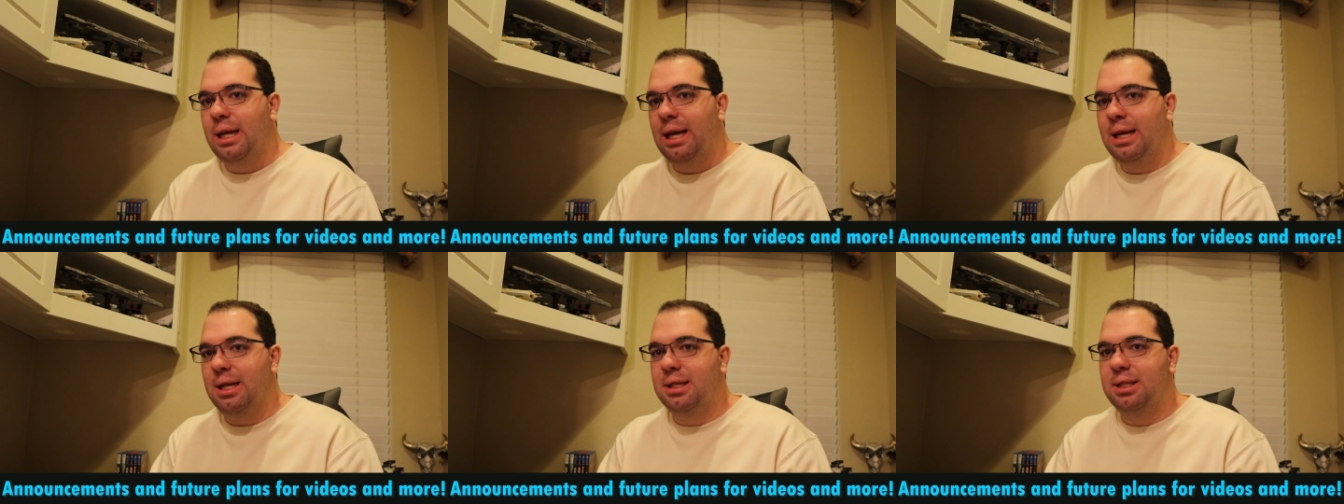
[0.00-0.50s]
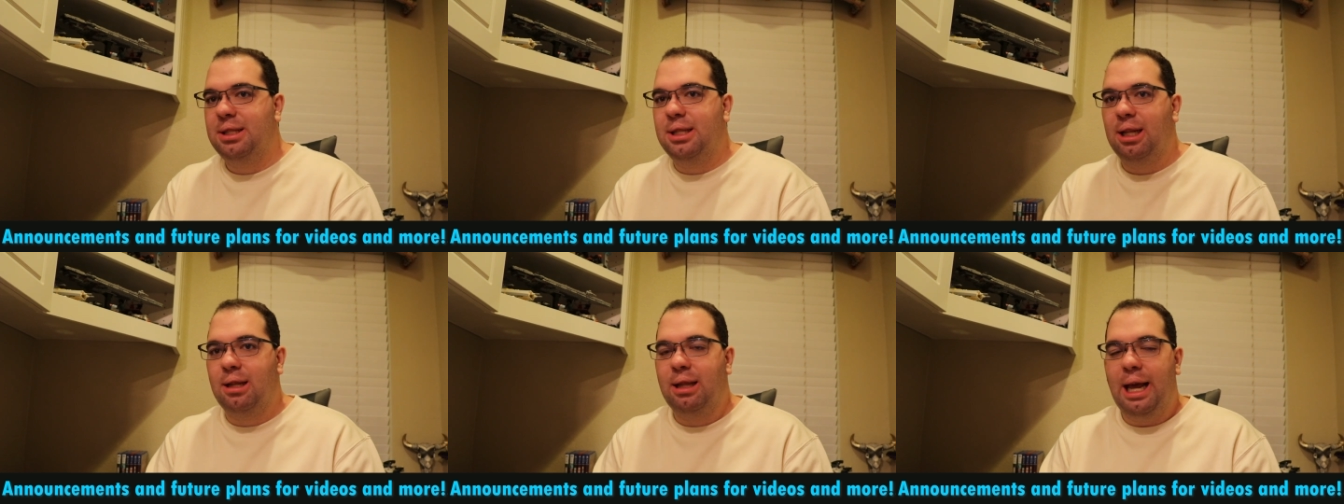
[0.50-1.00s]
is
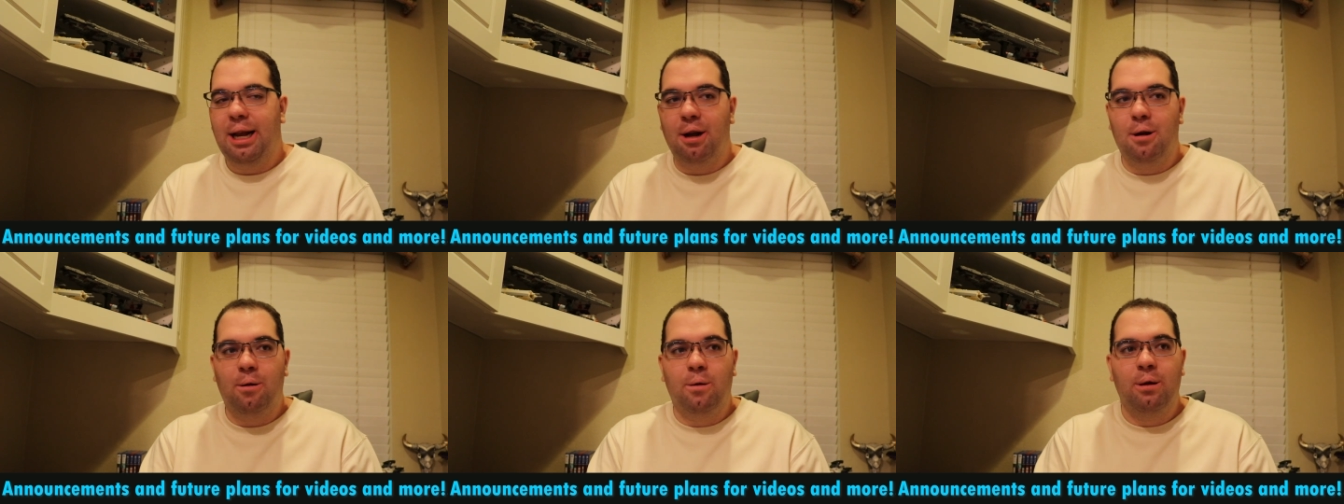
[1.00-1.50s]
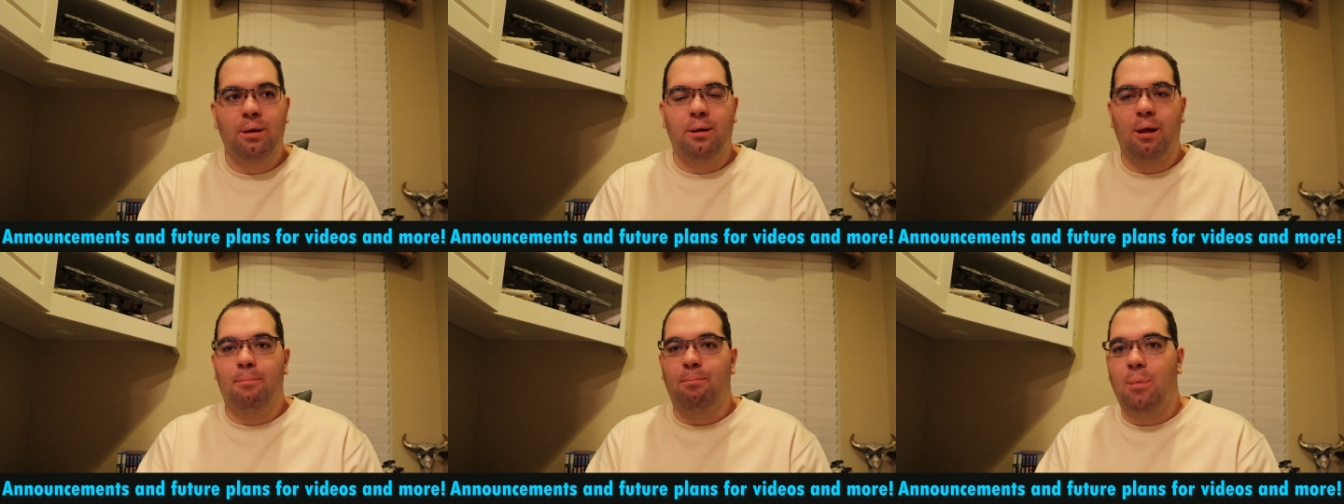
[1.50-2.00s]
the Lego
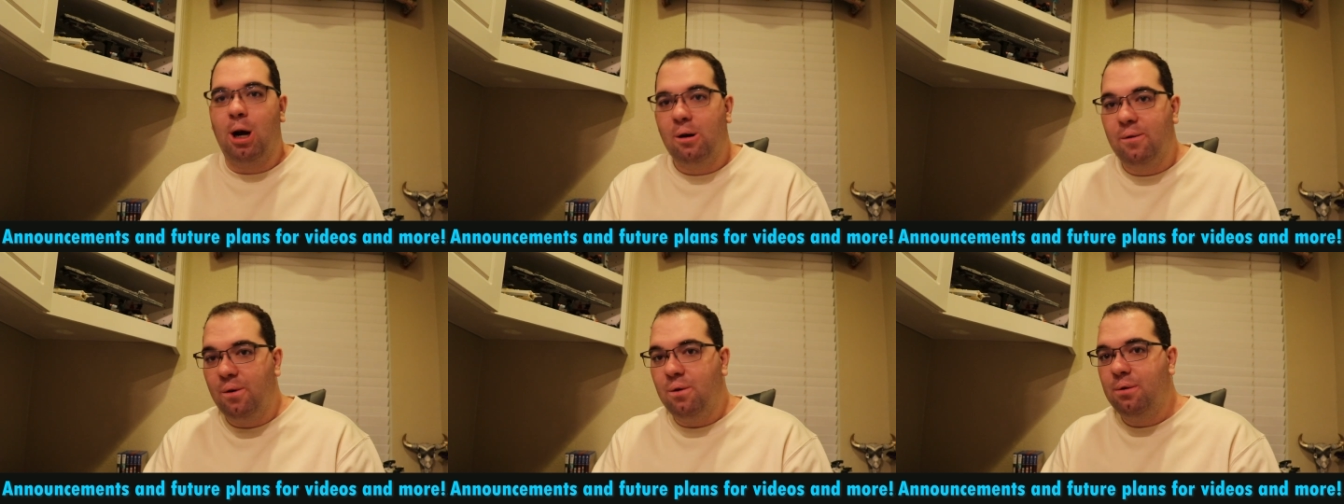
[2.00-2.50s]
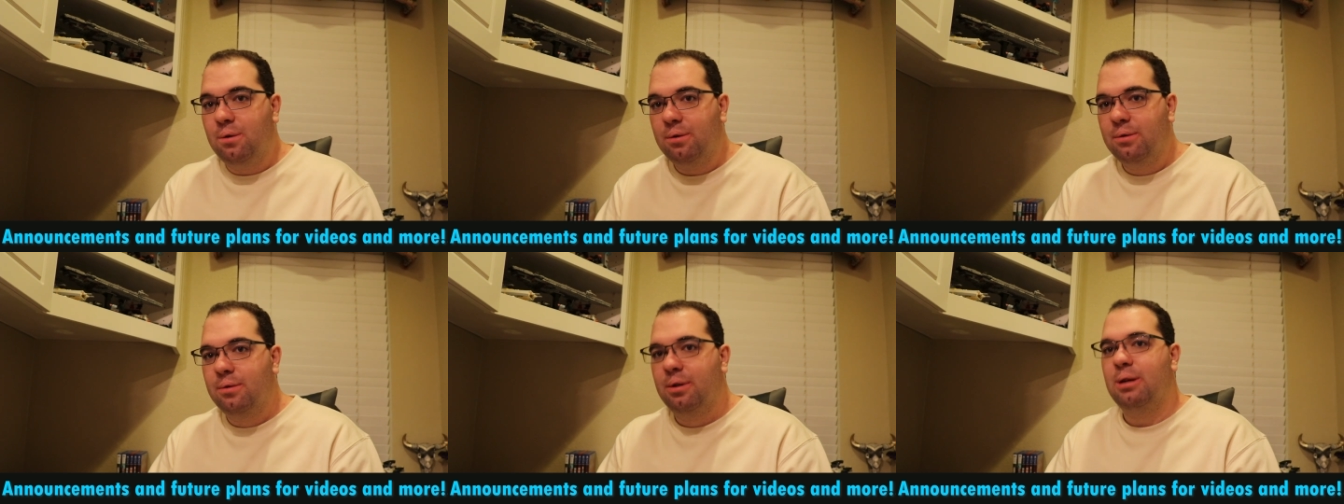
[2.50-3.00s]
Marvel
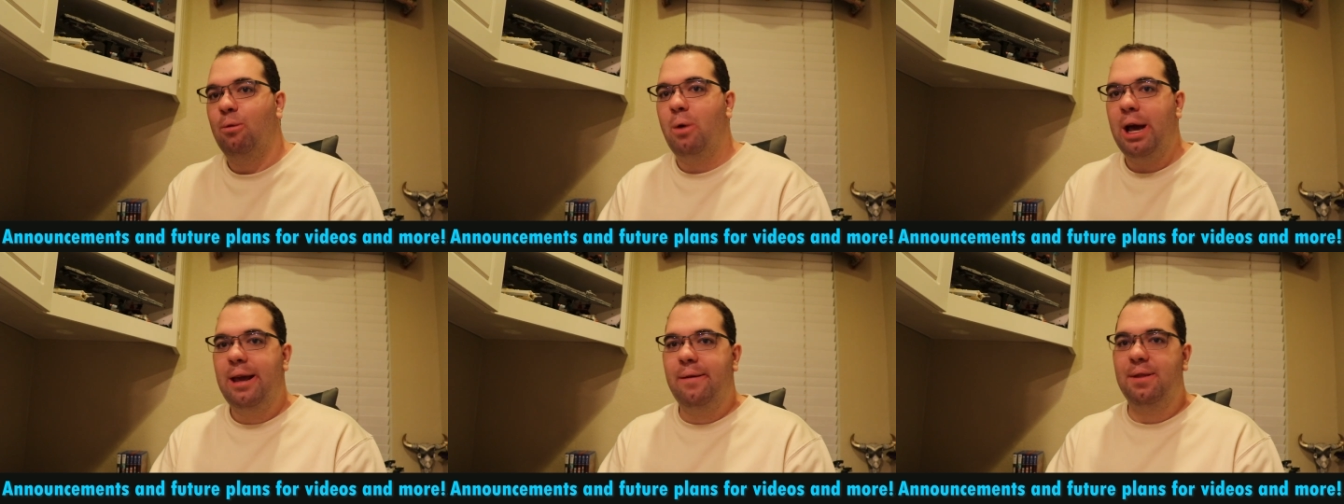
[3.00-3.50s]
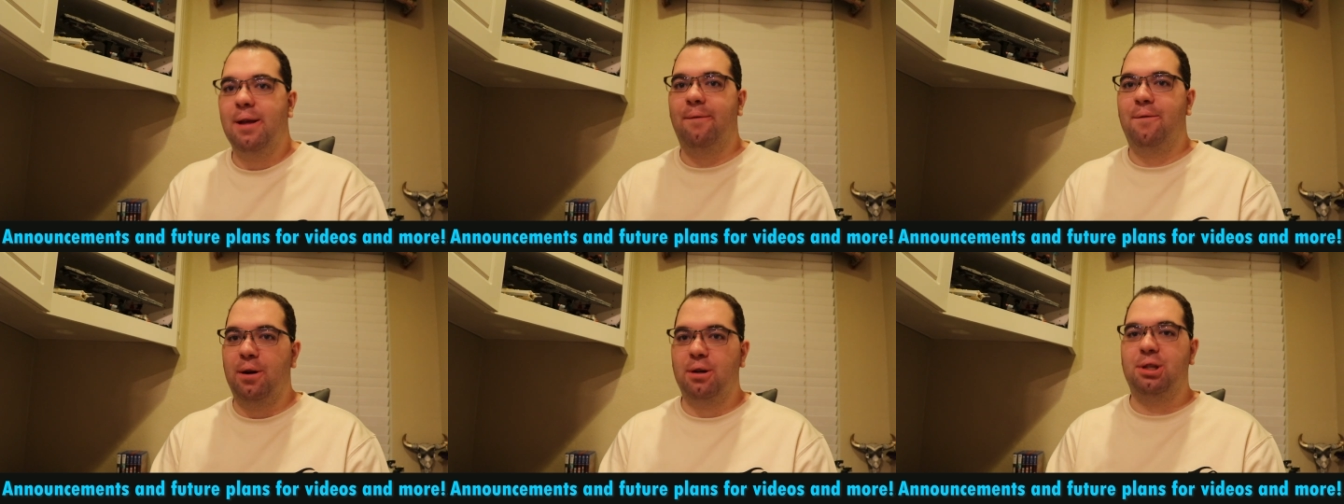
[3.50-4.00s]
wave, the
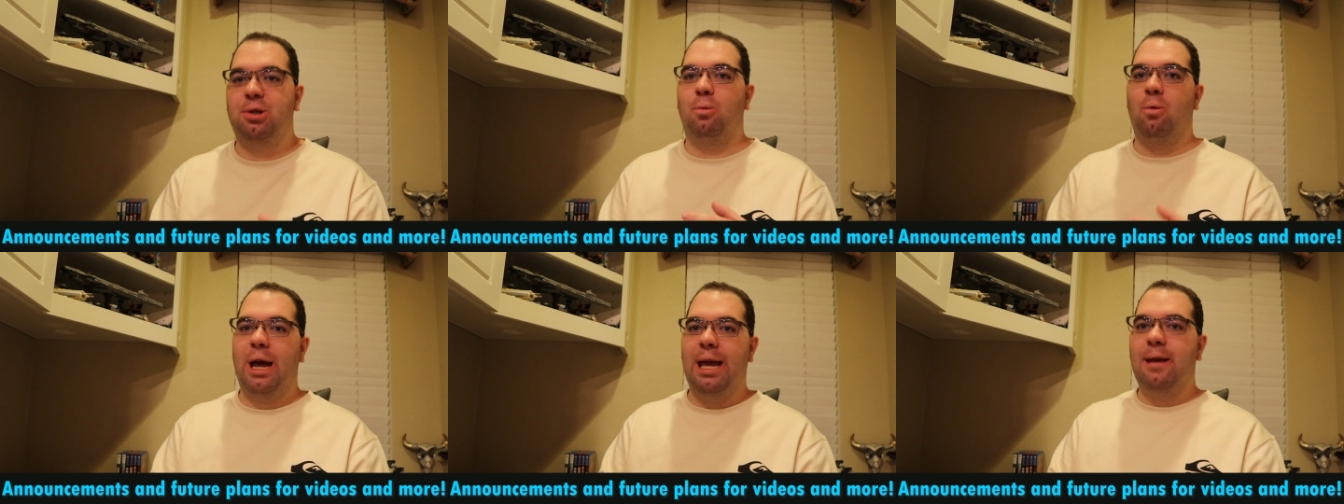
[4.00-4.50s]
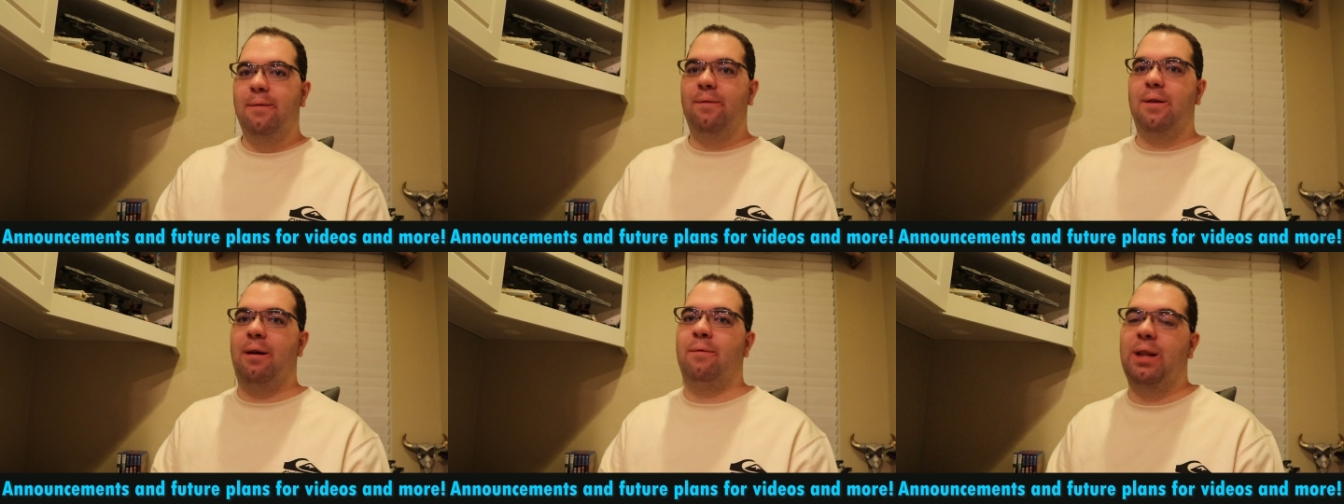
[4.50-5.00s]
first
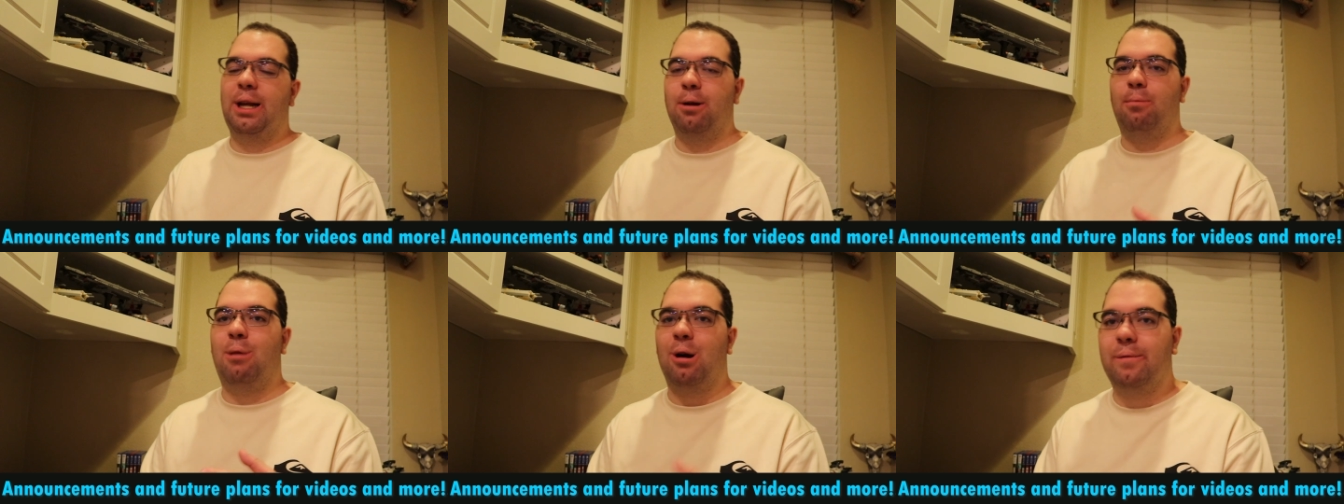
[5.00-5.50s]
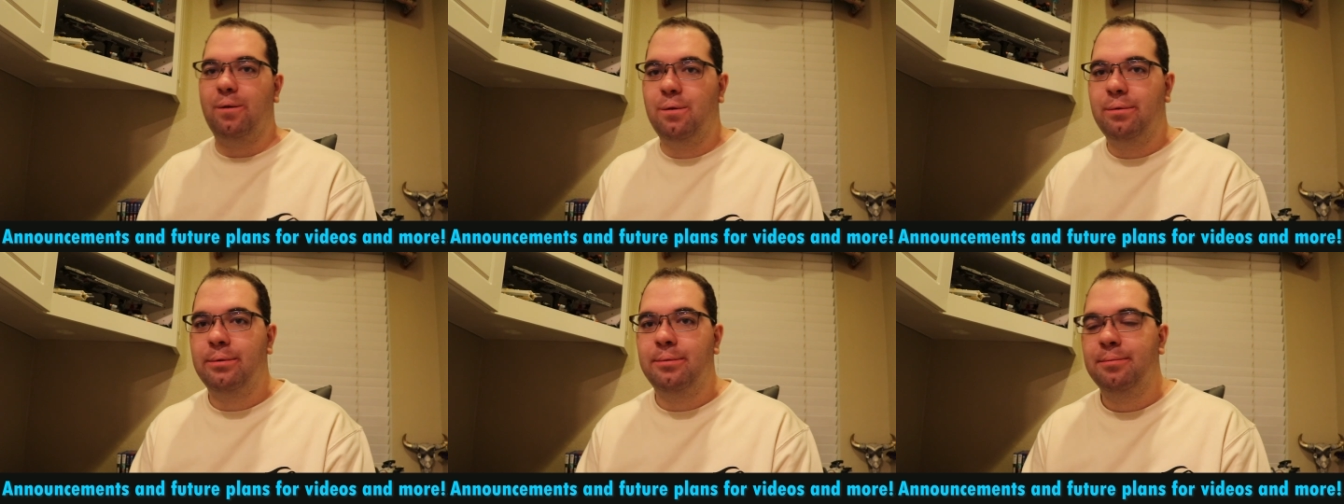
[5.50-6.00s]
wave of Lego Marvel.